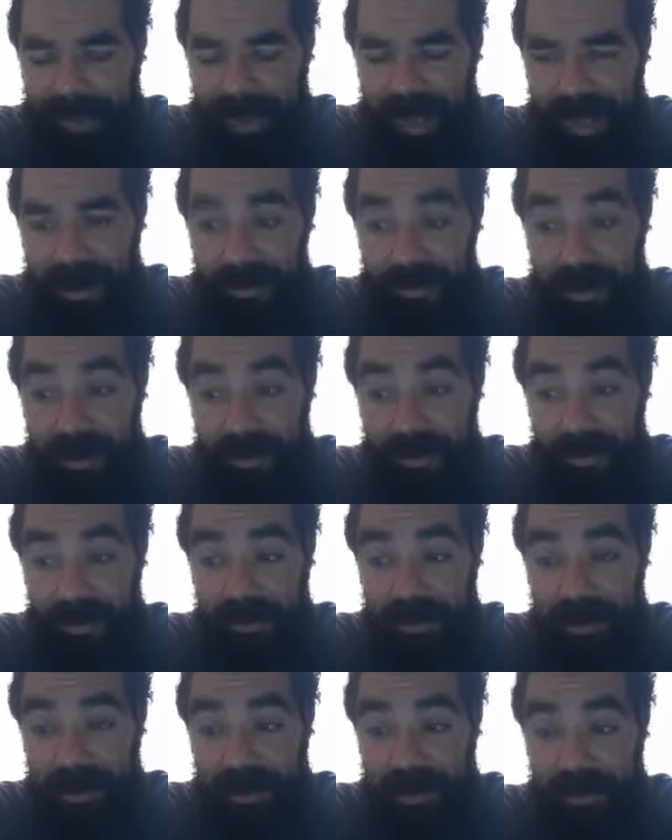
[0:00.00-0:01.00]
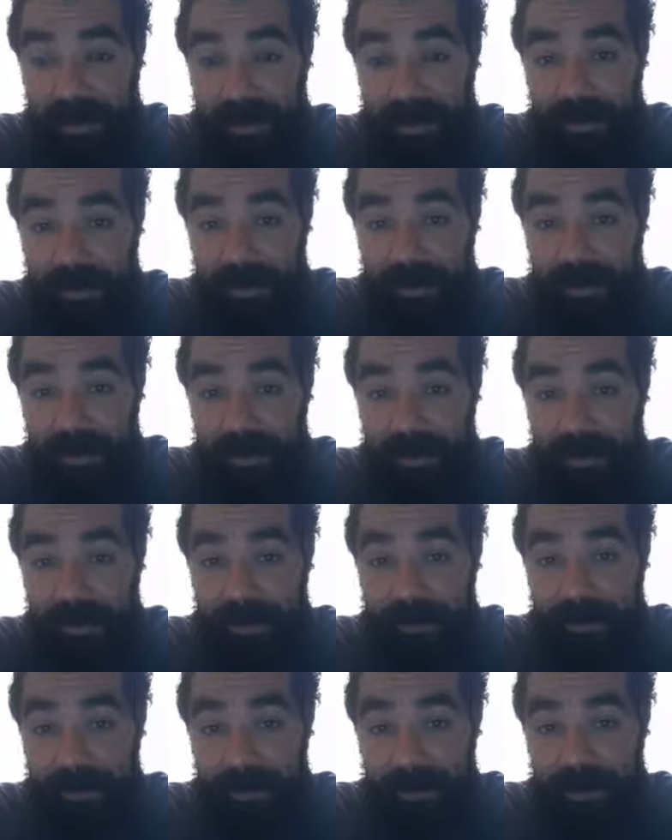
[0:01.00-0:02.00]
I remember fucking when,
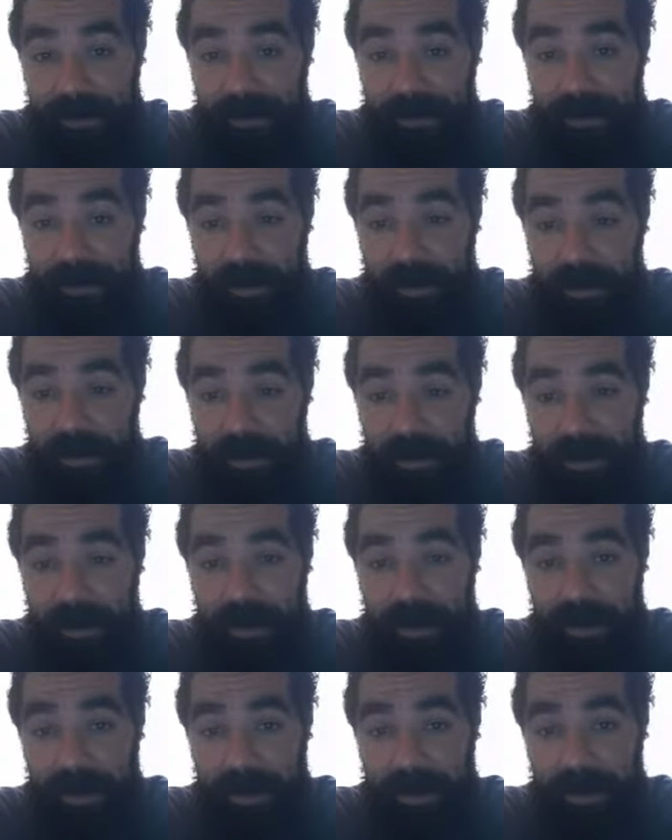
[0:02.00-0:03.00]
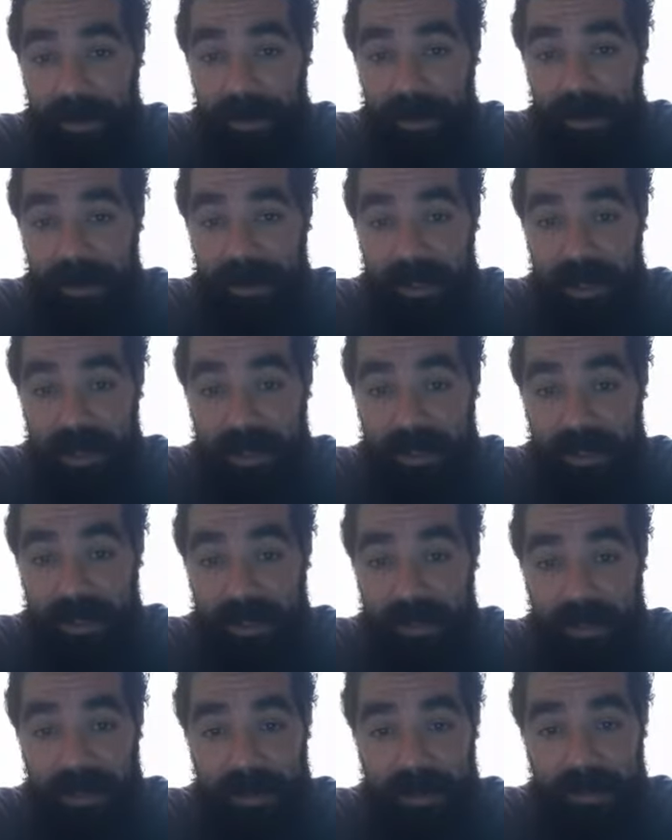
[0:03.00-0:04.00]
before the new year he was doing his
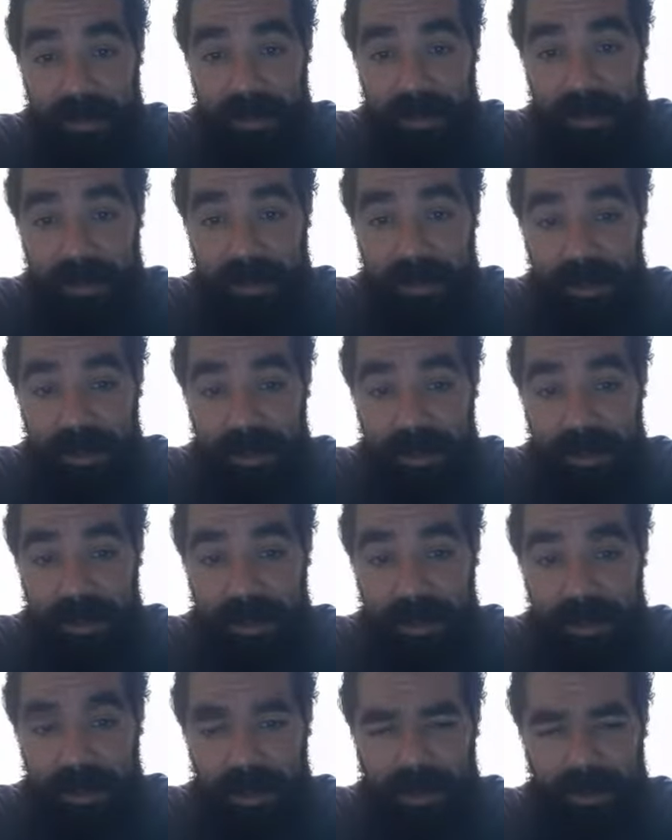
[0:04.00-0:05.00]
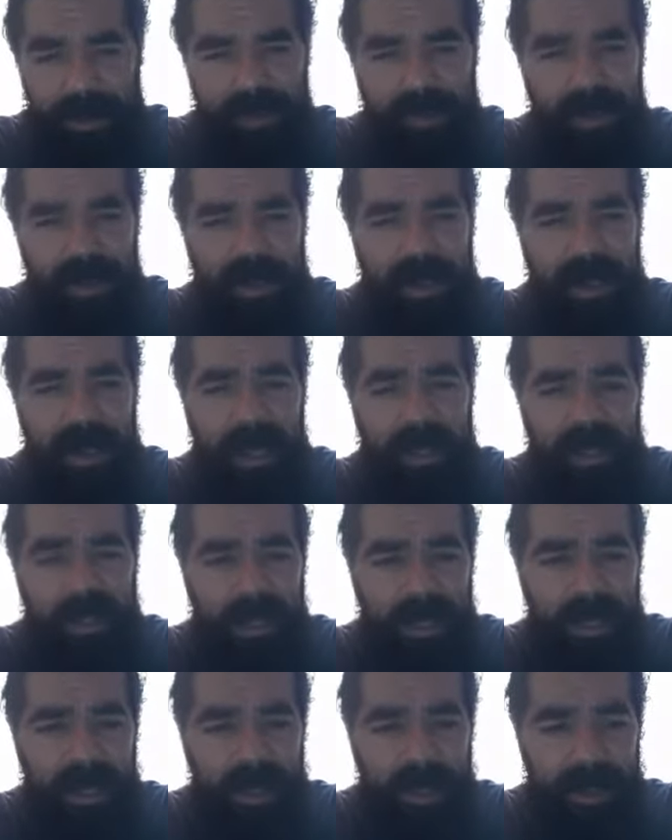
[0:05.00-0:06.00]
taxes or some shit. Or before the tax
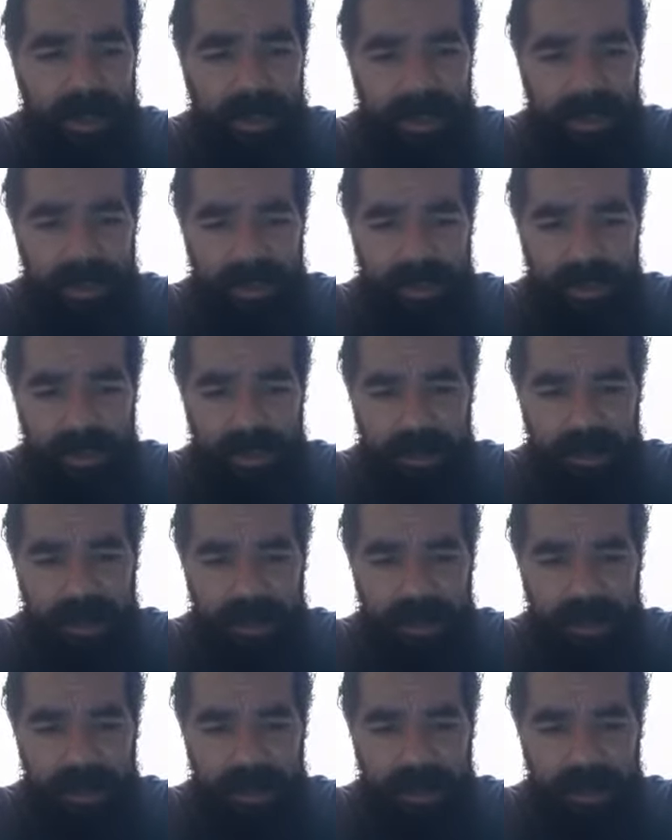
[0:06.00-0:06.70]
deadline, I guess.